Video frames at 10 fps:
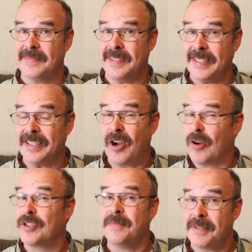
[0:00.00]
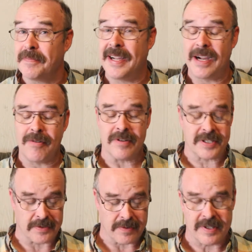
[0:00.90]
the ultimate power
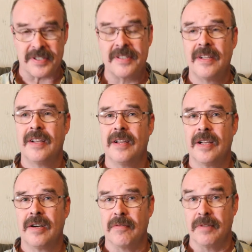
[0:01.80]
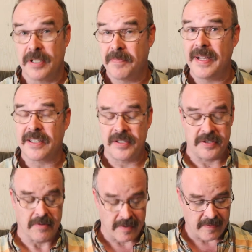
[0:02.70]
source, respects
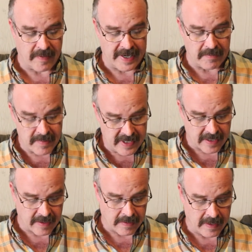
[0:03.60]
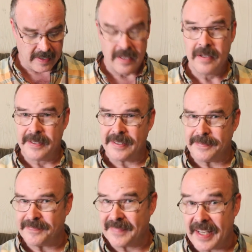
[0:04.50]
your free will.
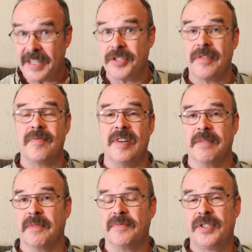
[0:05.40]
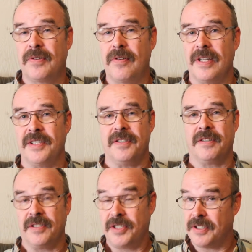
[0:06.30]
Um, that is your freedom of choice. You
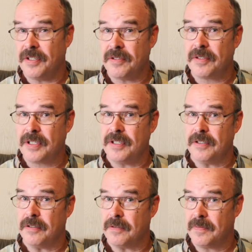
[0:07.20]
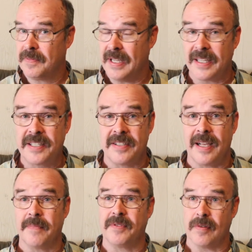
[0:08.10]
can choose to
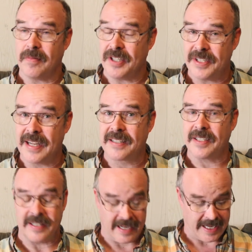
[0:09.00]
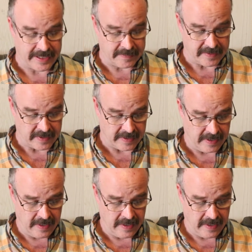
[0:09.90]
accept or reject the gospel.